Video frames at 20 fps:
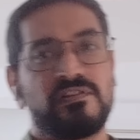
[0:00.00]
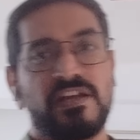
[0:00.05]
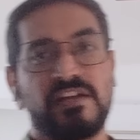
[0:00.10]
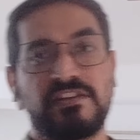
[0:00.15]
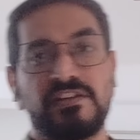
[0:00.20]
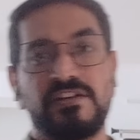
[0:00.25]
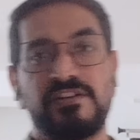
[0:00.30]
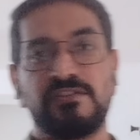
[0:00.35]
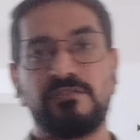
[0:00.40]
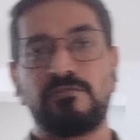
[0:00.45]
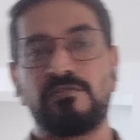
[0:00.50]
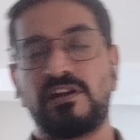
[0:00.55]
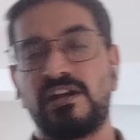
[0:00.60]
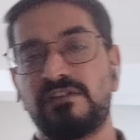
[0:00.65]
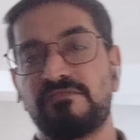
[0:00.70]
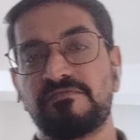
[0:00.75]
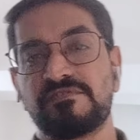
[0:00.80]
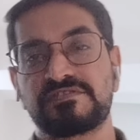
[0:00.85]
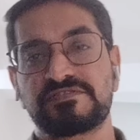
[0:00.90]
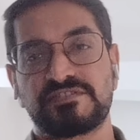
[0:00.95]
Like that your
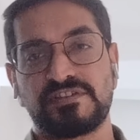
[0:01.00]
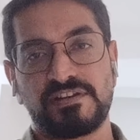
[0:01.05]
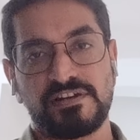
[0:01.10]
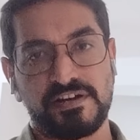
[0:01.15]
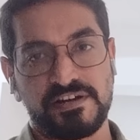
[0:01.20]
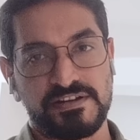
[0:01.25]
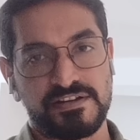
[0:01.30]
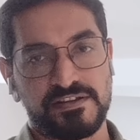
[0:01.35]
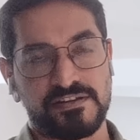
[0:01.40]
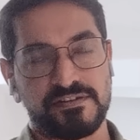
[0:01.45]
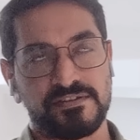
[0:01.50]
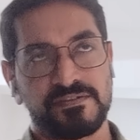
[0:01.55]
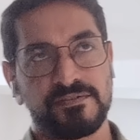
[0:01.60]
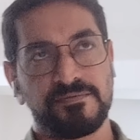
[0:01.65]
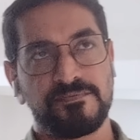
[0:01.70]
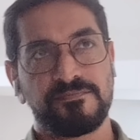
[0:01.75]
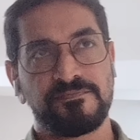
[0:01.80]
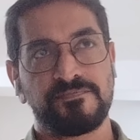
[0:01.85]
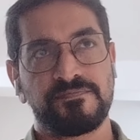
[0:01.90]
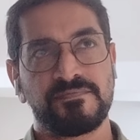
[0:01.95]
adversarial attack.
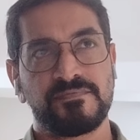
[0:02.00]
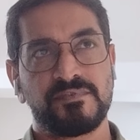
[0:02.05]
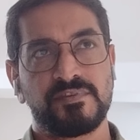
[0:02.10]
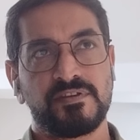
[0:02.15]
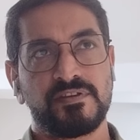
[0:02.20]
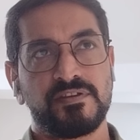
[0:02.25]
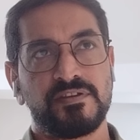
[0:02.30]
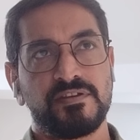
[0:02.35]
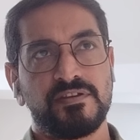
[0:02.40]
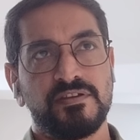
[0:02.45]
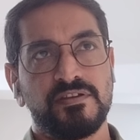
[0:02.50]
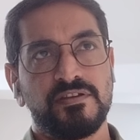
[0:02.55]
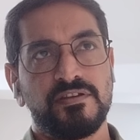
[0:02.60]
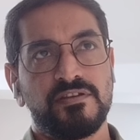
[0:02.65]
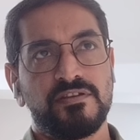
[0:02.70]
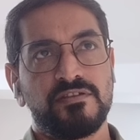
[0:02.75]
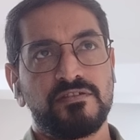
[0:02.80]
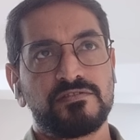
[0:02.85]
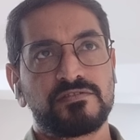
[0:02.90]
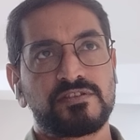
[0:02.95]

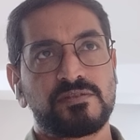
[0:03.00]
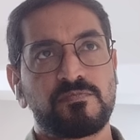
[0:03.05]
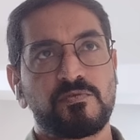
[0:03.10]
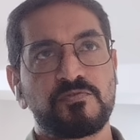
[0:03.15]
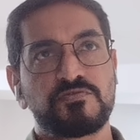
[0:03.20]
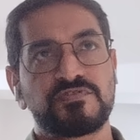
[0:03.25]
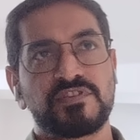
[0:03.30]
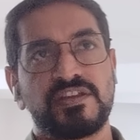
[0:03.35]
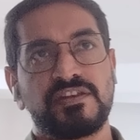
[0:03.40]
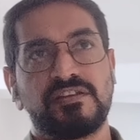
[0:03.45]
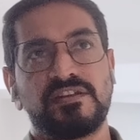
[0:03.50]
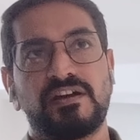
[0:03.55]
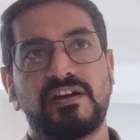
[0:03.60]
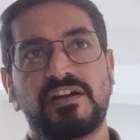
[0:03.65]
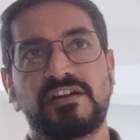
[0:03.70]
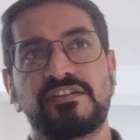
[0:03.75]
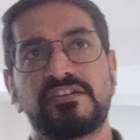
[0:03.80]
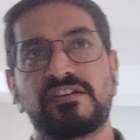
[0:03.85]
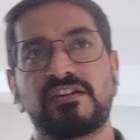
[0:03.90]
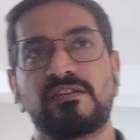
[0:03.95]
Suppose an
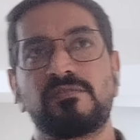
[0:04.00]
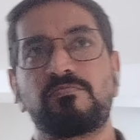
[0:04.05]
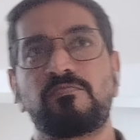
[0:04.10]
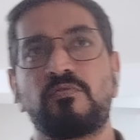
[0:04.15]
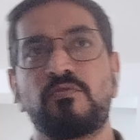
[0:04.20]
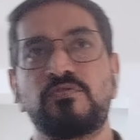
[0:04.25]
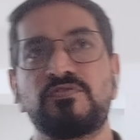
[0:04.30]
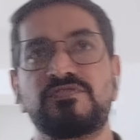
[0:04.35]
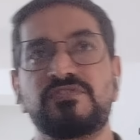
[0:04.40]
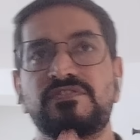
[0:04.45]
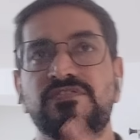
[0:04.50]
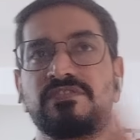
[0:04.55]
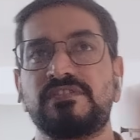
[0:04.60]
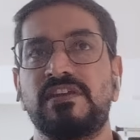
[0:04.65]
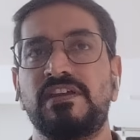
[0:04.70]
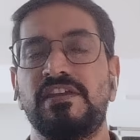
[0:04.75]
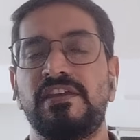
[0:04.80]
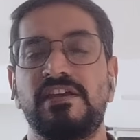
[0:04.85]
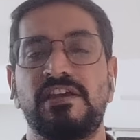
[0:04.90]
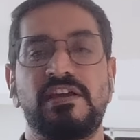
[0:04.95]
attacker poisons
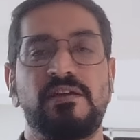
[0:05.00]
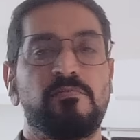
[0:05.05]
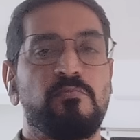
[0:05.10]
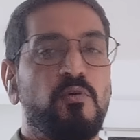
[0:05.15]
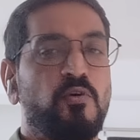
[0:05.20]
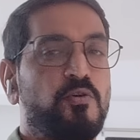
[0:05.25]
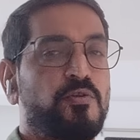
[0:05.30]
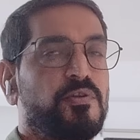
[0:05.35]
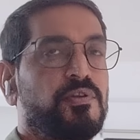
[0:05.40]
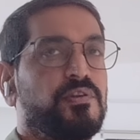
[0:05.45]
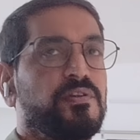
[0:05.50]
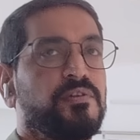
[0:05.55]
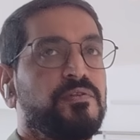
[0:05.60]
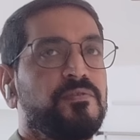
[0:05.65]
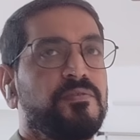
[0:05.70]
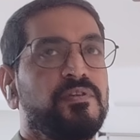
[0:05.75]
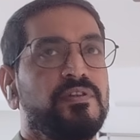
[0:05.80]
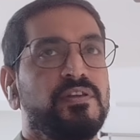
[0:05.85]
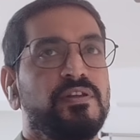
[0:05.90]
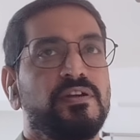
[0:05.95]
the AI model
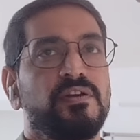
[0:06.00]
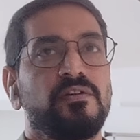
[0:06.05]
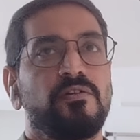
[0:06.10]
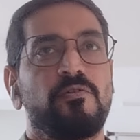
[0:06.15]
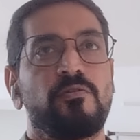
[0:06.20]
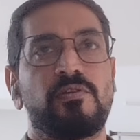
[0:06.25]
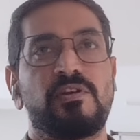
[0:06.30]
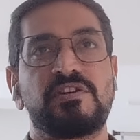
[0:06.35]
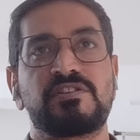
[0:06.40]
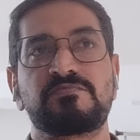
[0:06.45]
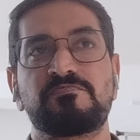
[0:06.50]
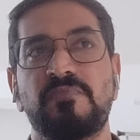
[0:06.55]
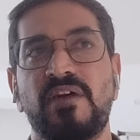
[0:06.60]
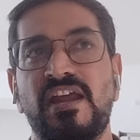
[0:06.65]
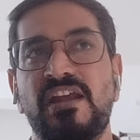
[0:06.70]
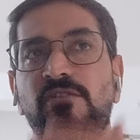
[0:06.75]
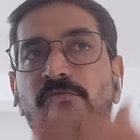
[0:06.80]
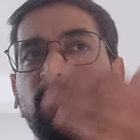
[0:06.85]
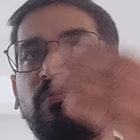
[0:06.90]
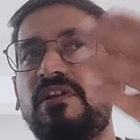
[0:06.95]
or it's
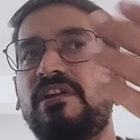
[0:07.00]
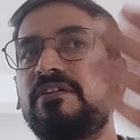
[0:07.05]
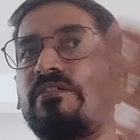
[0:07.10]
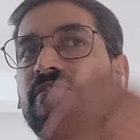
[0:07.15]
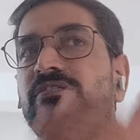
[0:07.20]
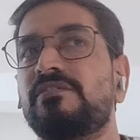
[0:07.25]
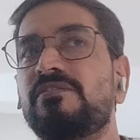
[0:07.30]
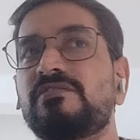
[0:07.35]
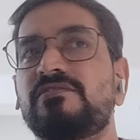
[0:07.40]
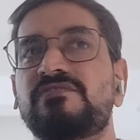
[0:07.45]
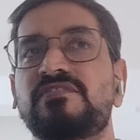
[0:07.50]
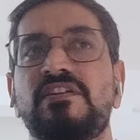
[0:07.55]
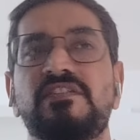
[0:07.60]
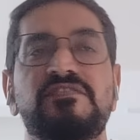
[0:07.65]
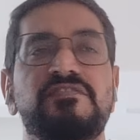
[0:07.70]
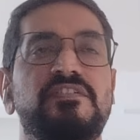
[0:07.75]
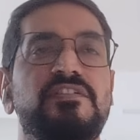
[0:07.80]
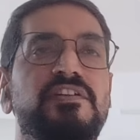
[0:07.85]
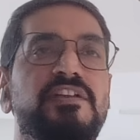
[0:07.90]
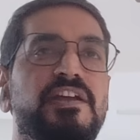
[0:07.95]
manipulate
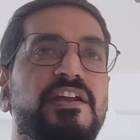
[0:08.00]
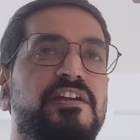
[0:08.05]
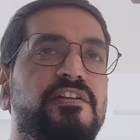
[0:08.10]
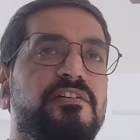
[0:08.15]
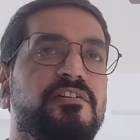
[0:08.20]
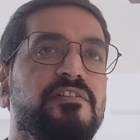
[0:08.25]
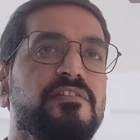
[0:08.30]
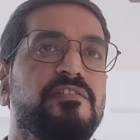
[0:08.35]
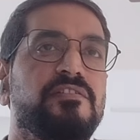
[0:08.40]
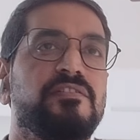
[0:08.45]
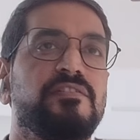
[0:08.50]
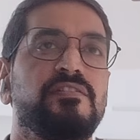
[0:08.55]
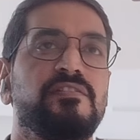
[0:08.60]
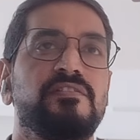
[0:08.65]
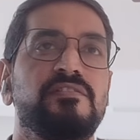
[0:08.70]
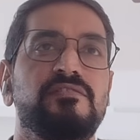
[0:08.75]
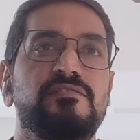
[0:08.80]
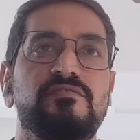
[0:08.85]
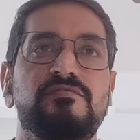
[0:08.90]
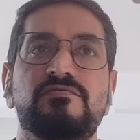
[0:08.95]
sensor data.
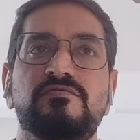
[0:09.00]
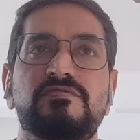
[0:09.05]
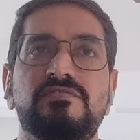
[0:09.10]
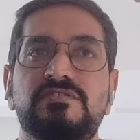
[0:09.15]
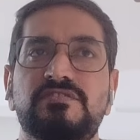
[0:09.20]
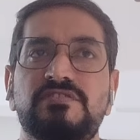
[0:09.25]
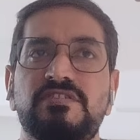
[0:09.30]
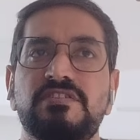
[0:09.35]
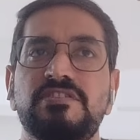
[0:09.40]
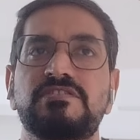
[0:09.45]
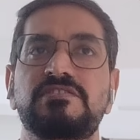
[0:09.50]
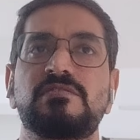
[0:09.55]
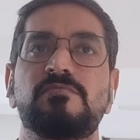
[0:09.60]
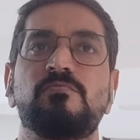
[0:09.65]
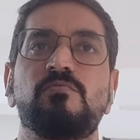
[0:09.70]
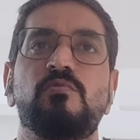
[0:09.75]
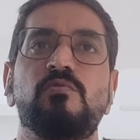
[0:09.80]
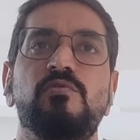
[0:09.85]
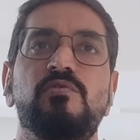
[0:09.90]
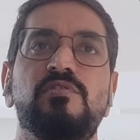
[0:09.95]
The
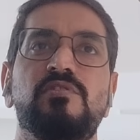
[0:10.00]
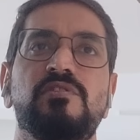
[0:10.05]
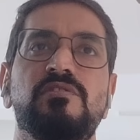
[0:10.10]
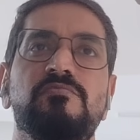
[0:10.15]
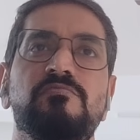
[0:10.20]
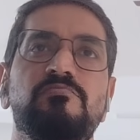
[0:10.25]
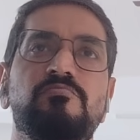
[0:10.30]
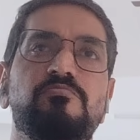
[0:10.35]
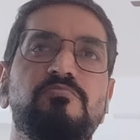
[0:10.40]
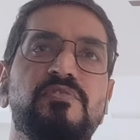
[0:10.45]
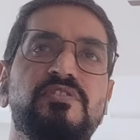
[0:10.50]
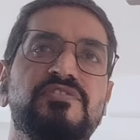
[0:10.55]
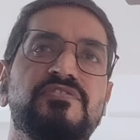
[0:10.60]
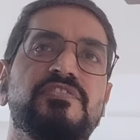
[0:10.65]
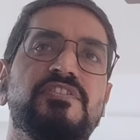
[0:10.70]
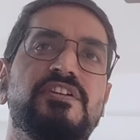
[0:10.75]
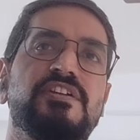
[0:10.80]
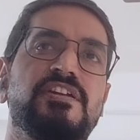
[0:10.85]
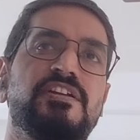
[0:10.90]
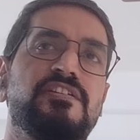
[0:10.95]
system could
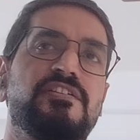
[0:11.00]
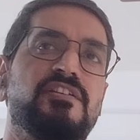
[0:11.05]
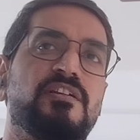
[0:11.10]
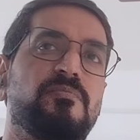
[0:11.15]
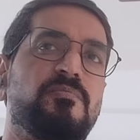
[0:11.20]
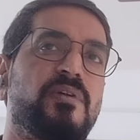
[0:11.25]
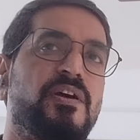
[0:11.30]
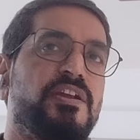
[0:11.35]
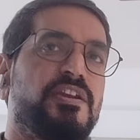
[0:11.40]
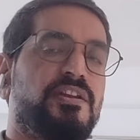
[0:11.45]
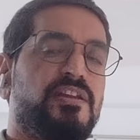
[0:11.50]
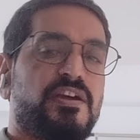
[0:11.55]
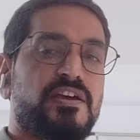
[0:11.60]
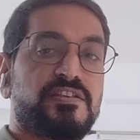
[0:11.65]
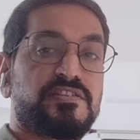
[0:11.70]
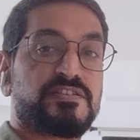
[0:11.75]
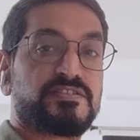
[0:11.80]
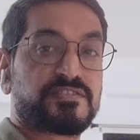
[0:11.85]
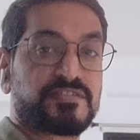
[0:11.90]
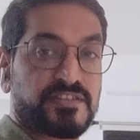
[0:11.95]
misread a turbine
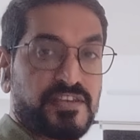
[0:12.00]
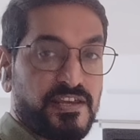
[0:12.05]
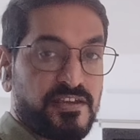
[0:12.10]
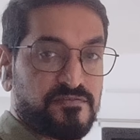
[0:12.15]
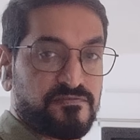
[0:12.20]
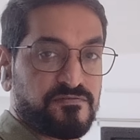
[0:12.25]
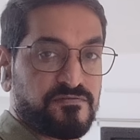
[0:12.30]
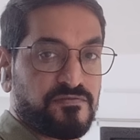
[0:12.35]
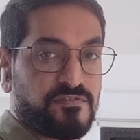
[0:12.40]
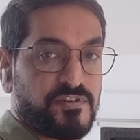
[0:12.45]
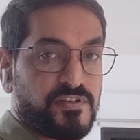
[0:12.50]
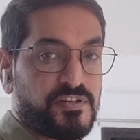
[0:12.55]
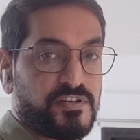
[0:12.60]
as safe